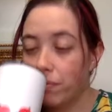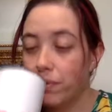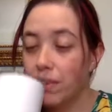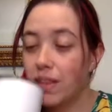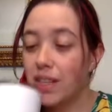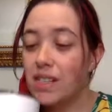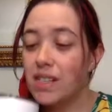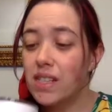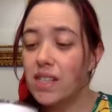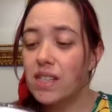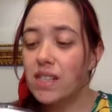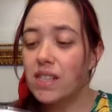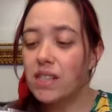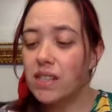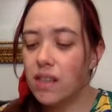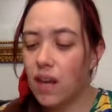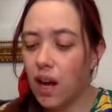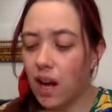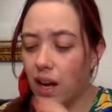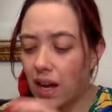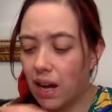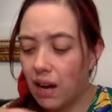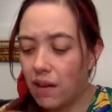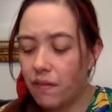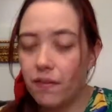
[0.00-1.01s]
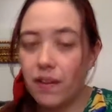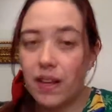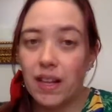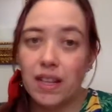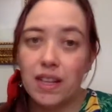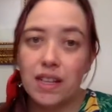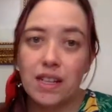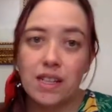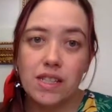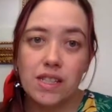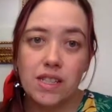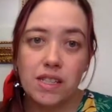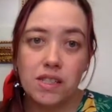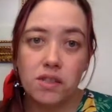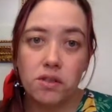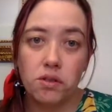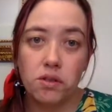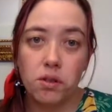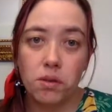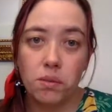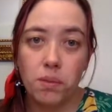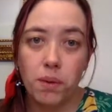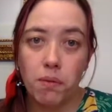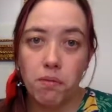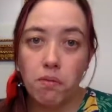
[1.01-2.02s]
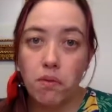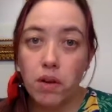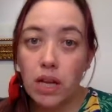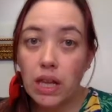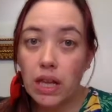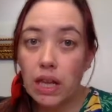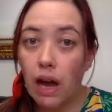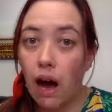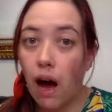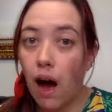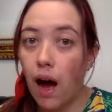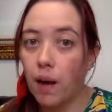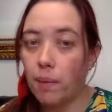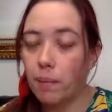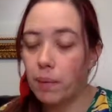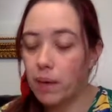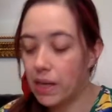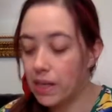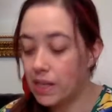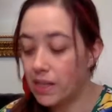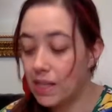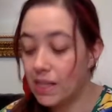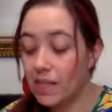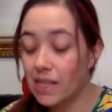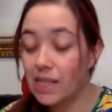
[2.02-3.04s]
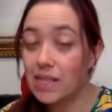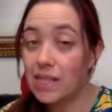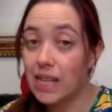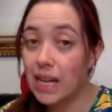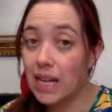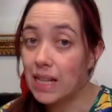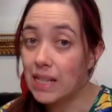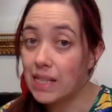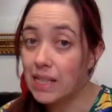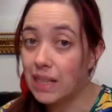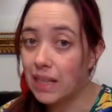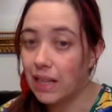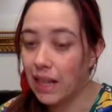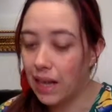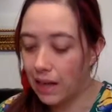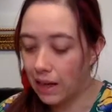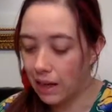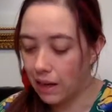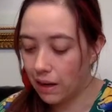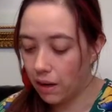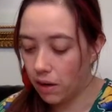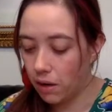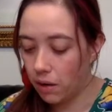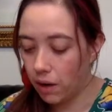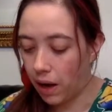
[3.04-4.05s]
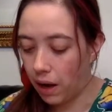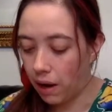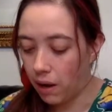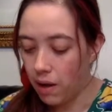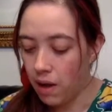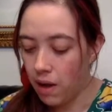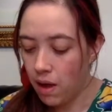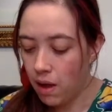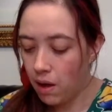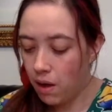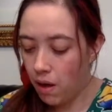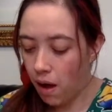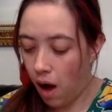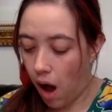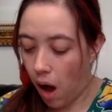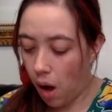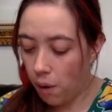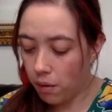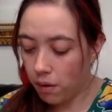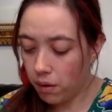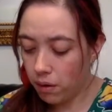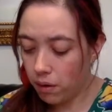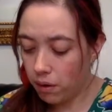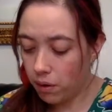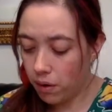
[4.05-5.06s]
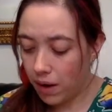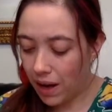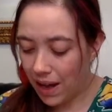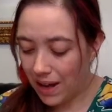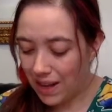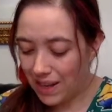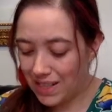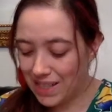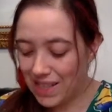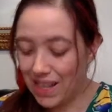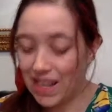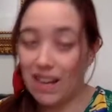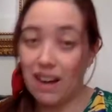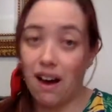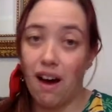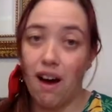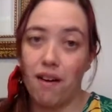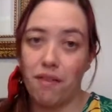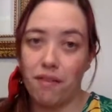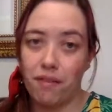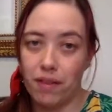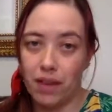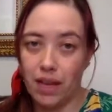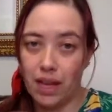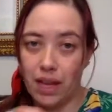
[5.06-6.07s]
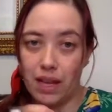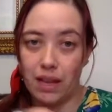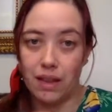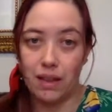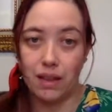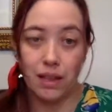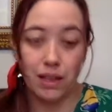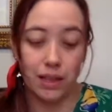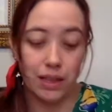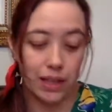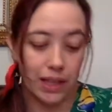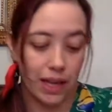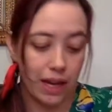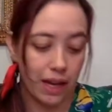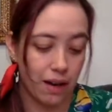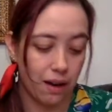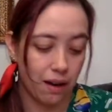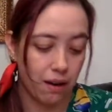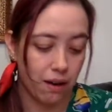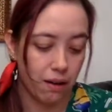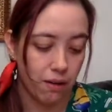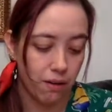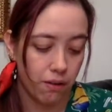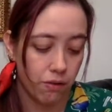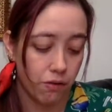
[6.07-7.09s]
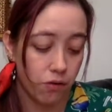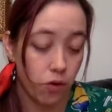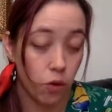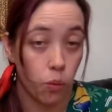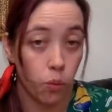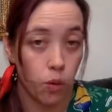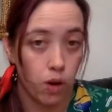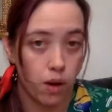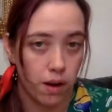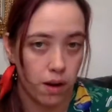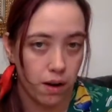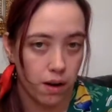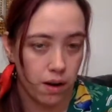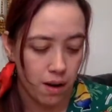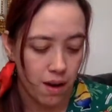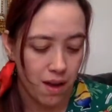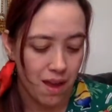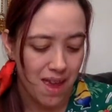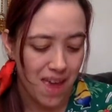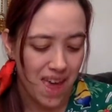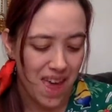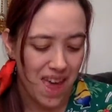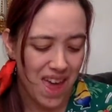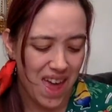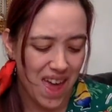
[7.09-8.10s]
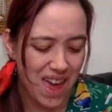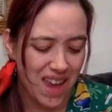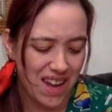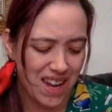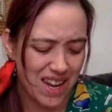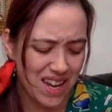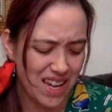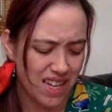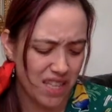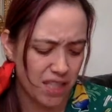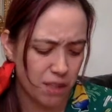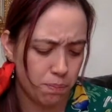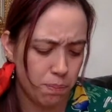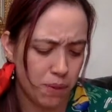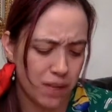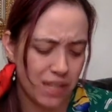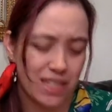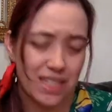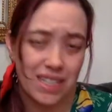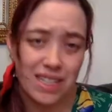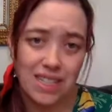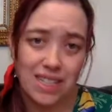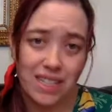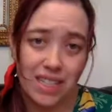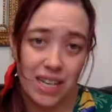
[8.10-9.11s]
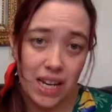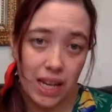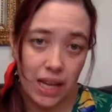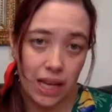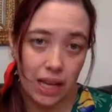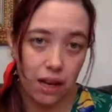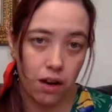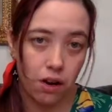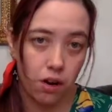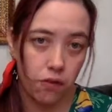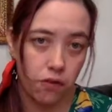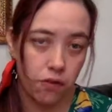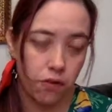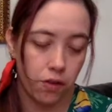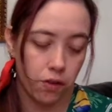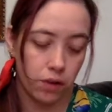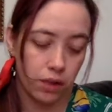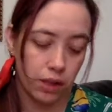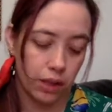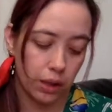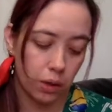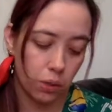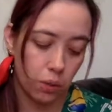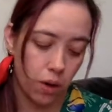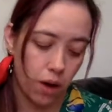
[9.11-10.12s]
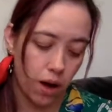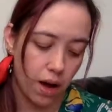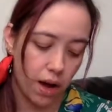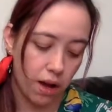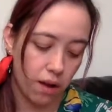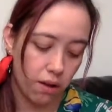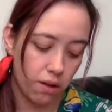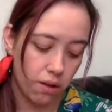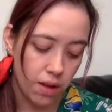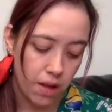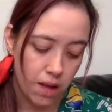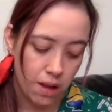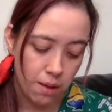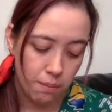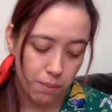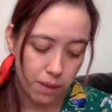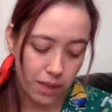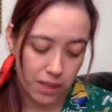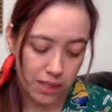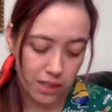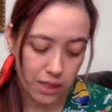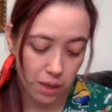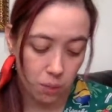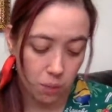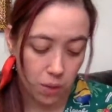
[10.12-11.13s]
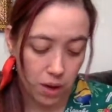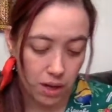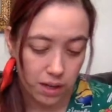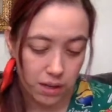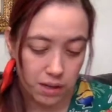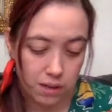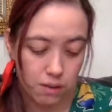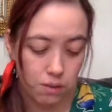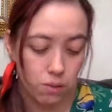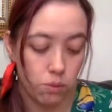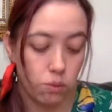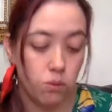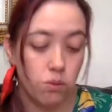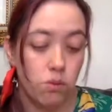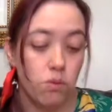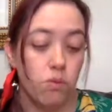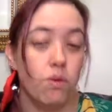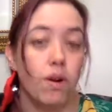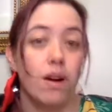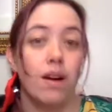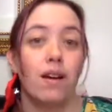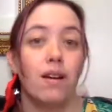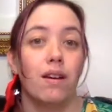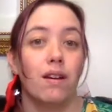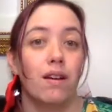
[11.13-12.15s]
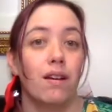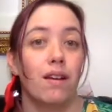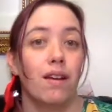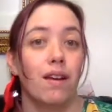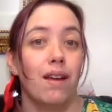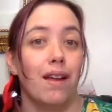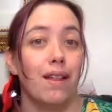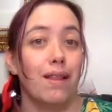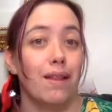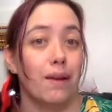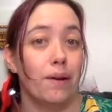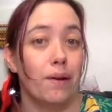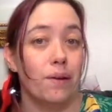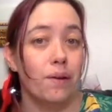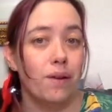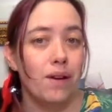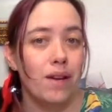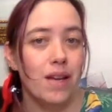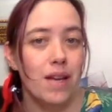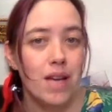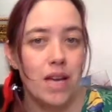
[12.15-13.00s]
this is, I got a feeling this is still going to be really hot because this is insulated. Okay, I'm going to go ahead and take off the, the lid for one. And it's been sitting here for a little while because I wanted to... Ooh, hello.